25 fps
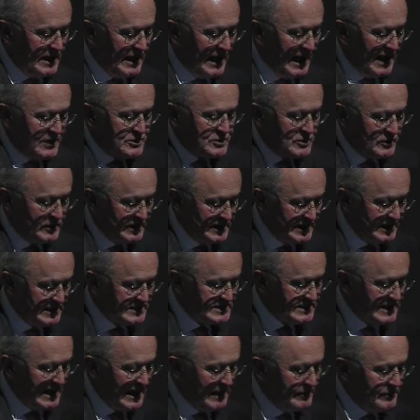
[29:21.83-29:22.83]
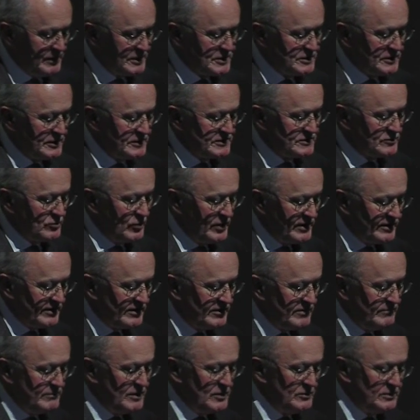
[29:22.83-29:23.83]
actually establishes with
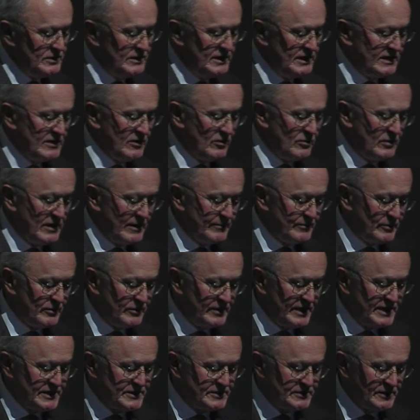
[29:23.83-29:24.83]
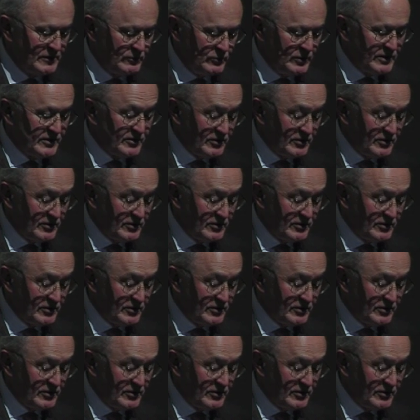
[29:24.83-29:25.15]
community cooperation,